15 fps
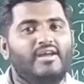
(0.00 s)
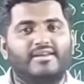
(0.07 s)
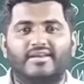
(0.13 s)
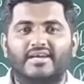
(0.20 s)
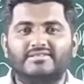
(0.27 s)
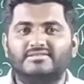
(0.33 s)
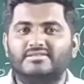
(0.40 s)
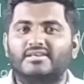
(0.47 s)

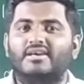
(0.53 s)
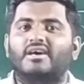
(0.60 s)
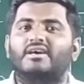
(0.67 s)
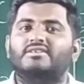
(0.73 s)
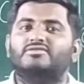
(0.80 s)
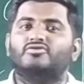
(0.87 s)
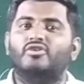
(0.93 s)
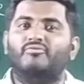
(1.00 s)
Yes.
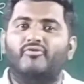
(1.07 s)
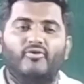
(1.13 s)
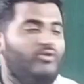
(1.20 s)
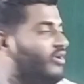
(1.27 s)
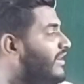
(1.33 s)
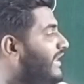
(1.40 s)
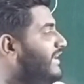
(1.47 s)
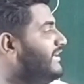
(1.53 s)
So if you
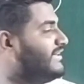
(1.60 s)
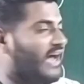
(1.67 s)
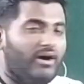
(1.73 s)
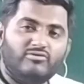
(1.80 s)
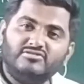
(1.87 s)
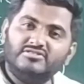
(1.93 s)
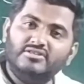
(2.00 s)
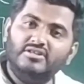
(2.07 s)
got any
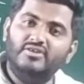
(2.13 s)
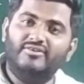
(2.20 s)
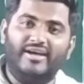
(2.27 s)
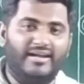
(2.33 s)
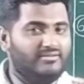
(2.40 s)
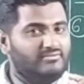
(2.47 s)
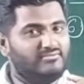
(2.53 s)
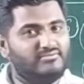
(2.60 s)
doubts, you
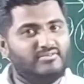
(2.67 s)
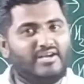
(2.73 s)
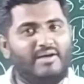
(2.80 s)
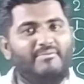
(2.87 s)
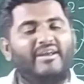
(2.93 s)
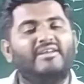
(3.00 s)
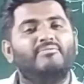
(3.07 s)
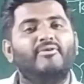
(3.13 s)
can
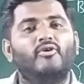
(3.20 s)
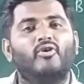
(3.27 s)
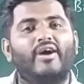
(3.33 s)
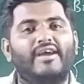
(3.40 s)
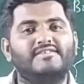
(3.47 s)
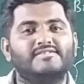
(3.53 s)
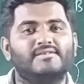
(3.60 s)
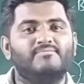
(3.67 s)
comment below,
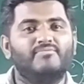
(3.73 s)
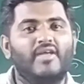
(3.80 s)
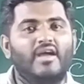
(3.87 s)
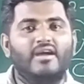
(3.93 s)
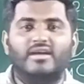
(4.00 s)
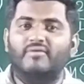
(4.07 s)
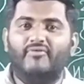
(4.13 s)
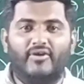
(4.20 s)
guys.
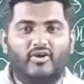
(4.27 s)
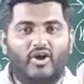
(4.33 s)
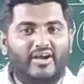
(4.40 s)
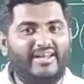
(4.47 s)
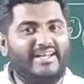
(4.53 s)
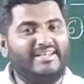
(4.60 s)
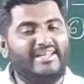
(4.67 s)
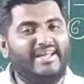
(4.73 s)
If you are not
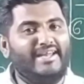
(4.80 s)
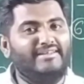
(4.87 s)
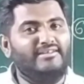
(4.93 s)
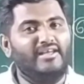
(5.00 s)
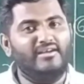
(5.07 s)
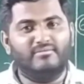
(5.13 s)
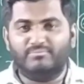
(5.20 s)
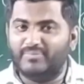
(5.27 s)
getting
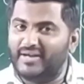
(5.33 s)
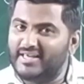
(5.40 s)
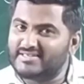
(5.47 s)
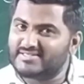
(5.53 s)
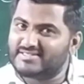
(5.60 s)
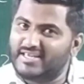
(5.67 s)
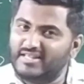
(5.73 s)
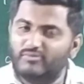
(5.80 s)
anything,
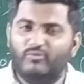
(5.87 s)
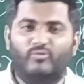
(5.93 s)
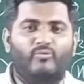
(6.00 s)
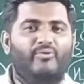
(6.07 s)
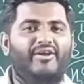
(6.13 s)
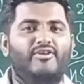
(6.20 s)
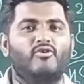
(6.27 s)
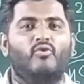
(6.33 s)
please see
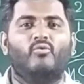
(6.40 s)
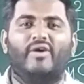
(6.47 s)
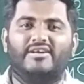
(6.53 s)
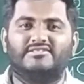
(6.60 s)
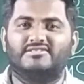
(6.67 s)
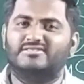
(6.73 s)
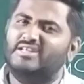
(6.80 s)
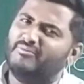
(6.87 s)
video
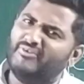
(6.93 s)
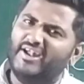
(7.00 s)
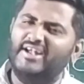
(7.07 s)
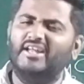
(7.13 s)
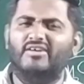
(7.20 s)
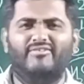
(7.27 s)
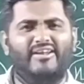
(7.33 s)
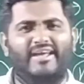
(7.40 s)
once.
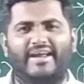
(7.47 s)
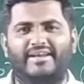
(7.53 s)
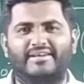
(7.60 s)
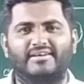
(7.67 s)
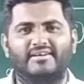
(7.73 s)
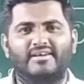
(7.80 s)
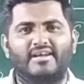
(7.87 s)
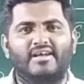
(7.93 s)
Definitely you will get.
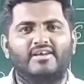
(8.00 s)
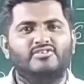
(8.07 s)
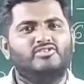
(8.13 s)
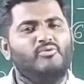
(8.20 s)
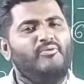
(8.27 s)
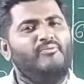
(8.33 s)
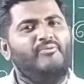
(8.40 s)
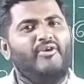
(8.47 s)
See,
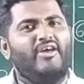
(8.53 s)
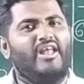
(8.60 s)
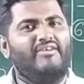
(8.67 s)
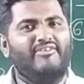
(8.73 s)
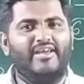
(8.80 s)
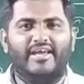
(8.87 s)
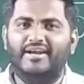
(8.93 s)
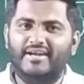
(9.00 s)
if you are
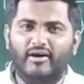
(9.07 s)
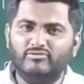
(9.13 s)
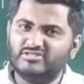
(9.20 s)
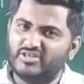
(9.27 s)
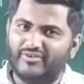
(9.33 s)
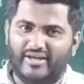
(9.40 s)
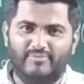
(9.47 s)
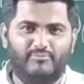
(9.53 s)
having any doubts,
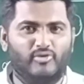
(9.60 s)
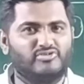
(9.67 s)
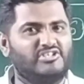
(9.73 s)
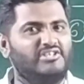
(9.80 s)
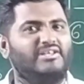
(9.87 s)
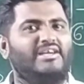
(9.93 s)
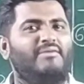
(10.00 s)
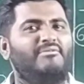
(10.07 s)
you can post
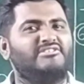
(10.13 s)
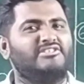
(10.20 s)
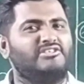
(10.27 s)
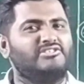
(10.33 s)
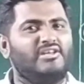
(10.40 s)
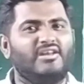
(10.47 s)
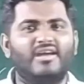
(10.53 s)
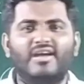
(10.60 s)
in the comment
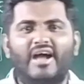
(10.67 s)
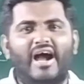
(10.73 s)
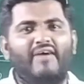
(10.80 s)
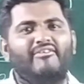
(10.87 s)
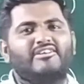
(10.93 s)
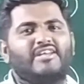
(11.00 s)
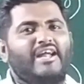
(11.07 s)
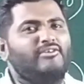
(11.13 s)
section. I
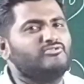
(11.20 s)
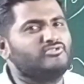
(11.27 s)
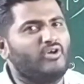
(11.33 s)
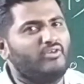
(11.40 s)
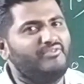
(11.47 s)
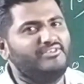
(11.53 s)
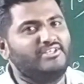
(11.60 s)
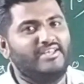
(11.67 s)
will try to
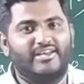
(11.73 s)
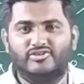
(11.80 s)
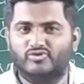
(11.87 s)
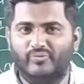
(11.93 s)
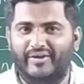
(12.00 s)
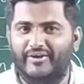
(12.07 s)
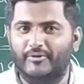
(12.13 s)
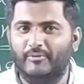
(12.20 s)
solve in the next
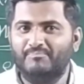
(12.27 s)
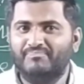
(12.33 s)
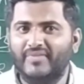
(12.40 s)
video.